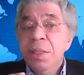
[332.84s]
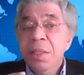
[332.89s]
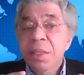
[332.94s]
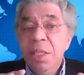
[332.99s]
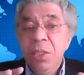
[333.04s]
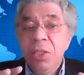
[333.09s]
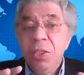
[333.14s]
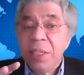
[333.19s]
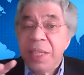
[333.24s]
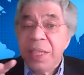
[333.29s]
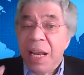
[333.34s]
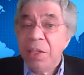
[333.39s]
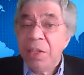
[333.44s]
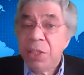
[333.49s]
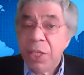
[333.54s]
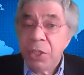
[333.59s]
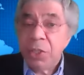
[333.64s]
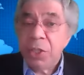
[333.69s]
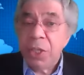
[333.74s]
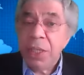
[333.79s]

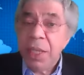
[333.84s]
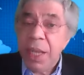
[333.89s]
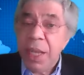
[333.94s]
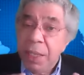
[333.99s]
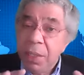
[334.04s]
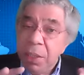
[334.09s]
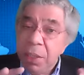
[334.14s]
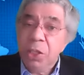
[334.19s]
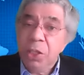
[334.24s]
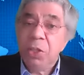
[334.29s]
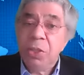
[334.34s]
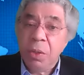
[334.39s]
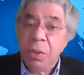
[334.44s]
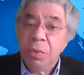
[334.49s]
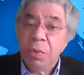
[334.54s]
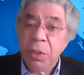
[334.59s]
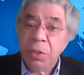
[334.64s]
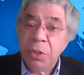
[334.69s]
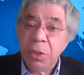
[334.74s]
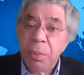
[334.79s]
digitalization and digital
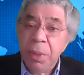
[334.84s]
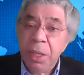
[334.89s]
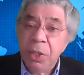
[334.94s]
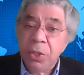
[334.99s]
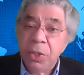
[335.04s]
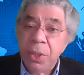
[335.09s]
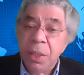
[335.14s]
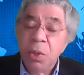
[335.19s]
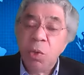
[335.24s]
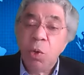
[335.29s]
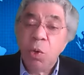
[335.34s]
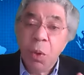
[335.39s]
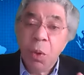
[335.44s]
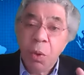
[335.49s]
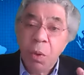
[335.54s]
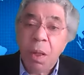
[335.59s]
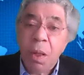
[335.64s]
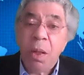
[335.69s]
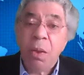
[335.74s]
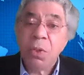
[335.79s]
transformation
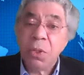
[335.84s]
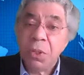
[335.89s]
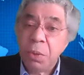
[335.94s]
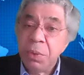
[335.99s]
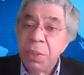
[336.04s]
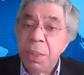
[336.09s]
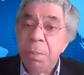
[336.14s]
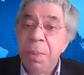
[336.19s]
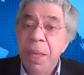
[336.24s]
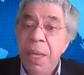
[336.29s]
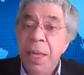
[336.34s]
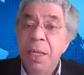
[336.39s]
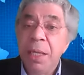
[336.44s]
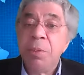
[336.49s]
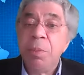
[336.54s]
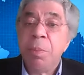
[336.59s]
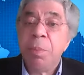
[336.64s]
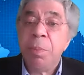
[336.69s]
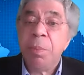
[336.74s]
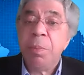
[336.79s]
will also
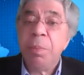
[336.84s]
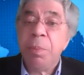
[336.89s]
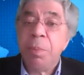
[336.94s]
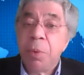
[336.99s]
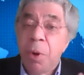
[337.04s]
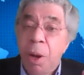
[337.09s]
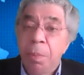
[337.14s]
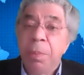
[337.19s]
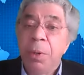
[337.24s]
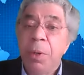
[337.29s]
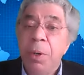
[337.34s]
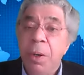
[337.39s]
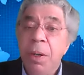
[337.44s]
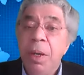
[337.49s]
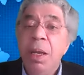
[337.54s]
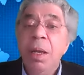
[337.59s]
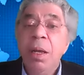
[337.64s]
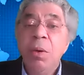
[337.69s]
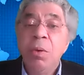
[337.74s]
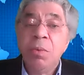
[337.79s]
demand proper
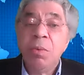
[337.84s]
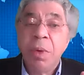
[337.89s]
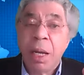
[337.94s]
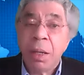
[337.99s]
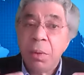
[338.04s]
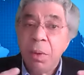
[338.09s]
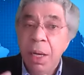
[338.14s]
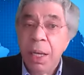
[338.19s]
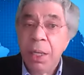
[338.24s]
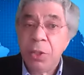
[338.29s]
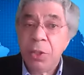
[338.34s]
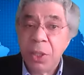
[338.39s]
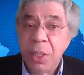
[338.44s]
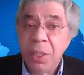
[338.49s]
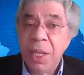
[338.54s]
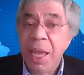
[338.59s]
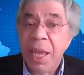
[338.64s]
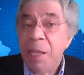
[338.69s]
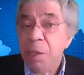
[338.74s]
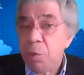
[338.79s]

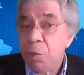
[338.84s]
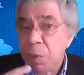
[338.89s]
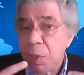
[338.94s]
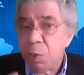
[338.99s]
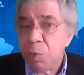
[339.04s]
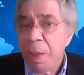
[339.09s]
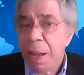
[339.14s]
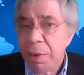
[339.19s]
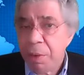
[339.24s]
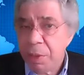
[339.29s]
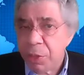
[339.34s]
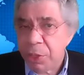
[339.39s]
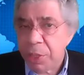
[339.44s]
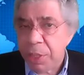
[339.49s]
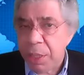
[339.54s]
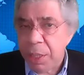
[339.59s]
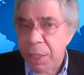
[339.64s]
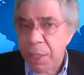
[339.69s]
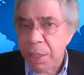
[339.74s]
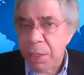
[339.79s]
regulation and
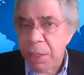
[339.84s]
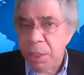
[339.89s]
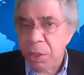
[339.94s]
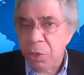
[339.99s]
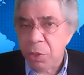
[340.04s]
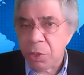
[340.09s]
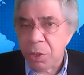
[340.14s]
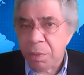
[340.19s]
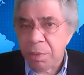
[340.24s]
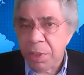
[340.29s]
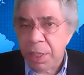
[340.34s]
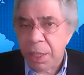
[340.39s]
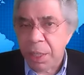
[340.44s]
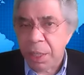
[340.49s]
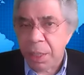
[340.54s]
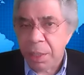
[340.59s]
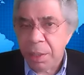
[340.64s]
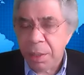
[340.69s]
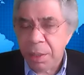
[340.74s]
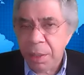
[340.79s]
transparency in the use of
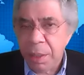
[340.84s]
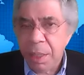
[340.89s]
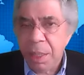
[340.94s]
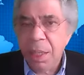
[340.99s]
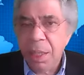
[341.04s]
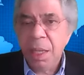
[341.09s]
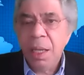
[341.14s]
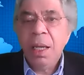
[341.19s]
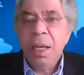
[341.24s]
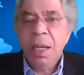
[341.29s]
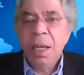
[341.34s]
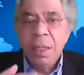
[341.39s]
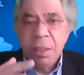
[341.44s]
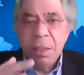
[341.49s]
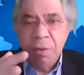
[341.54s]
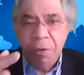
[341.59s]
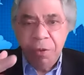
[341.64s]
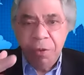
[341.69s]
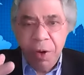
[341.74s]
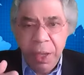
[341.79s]
data.
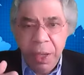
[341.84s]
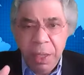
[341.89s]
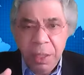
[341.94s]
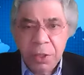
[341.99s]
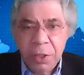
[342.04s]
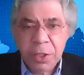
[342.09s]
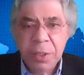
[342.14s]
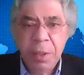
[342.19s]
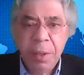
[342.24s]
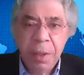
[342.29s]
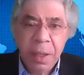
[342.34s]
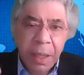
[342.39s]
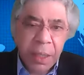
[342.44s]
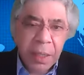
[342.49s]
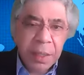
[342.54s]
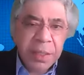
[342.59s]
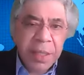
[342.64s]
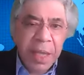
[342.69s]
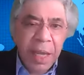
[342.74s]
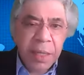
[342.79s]
The phrase,
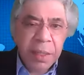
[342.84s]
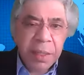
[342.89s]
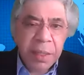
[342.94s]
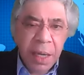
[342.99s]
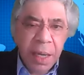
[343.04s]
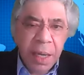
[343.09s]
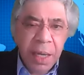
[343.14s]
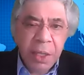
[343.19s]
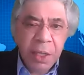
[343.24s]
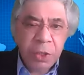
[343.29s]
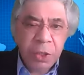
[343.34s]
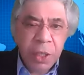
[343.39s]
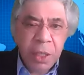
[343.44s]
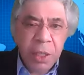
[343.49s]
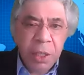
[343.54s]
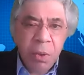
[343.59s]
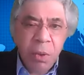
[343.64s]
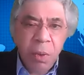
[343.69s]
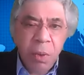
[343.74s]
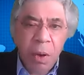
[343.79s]
data is the
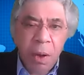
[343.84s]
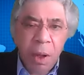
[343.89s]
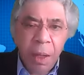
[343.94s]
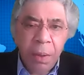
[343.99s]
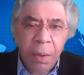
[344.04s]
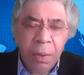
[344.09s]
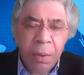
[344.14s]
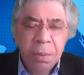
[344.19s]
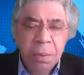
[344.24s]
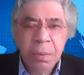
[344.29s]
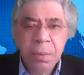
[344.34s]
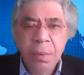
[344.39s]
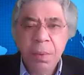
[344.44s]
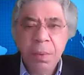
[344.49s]
new oil,